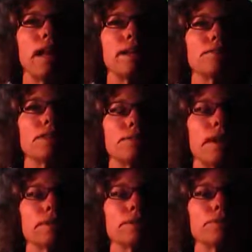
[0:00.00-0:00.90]
have
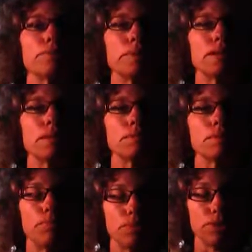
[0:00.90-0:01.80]
a different
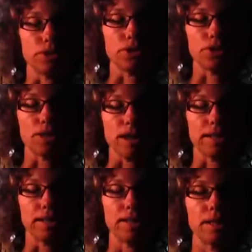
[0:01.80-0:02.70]
participant pool in your
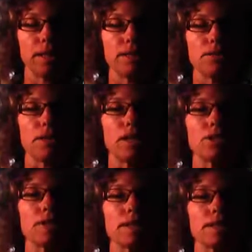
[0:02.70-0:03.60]
study so that
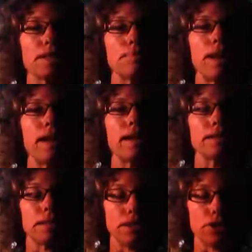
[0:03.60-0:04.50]
you can
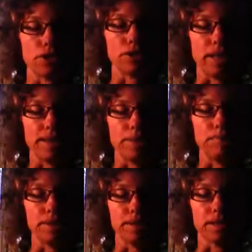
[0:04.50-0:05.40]
expand the
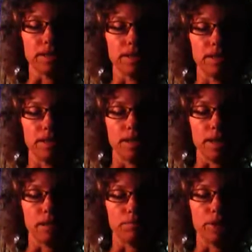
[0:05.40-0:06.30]
generalizability,
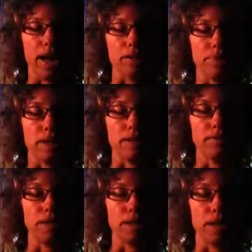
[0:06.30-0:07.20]
perhaps,
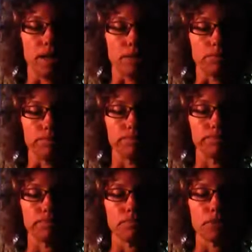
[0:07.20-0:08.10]
of the
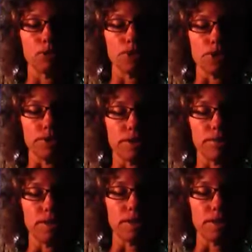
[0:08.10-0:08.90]
results of